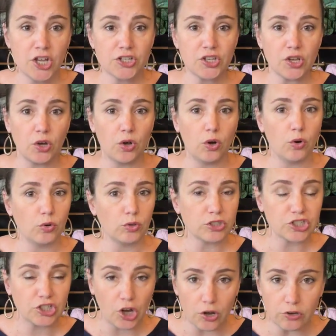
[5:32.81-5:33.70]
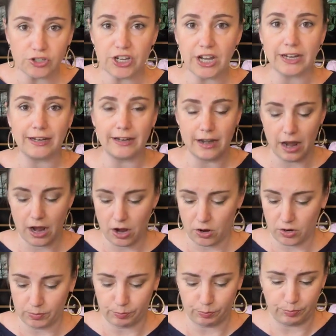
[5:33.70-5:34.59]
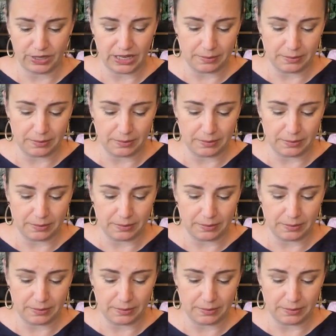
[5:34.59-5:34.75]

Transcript: So go check it out.